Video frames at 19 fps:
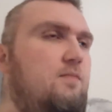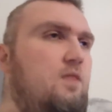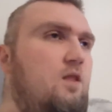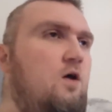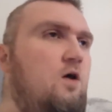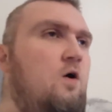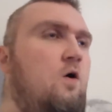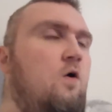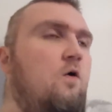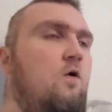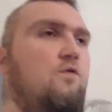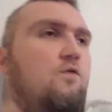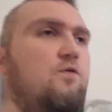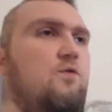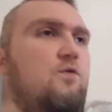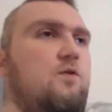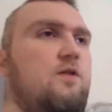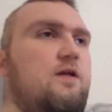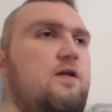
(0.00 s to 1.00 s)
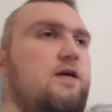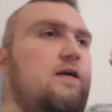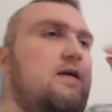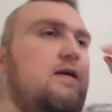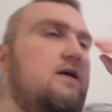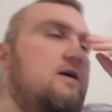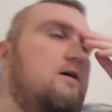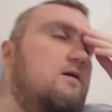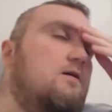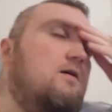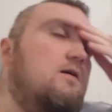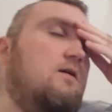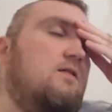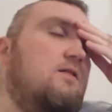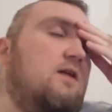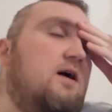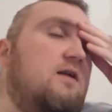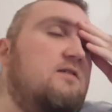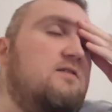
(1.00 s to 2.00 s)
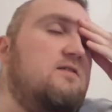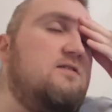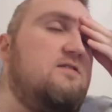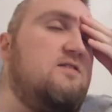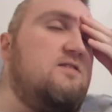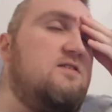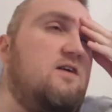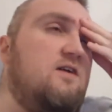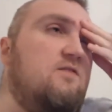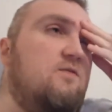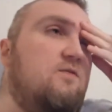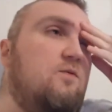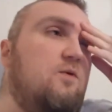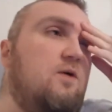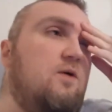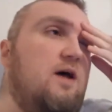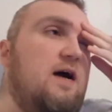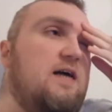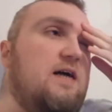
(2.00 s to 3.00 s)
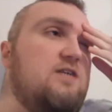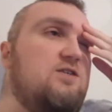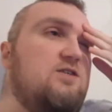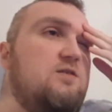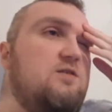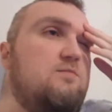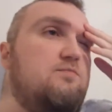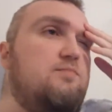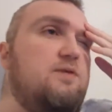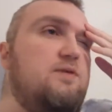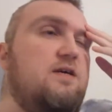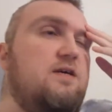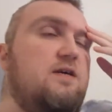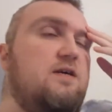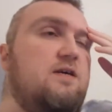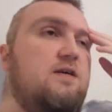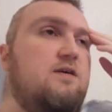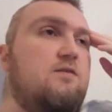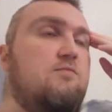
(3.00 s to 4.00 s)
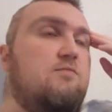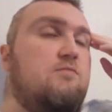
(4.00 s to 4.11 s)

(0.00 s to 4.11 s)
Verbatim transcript: hopefully a lot of this stuff will actually be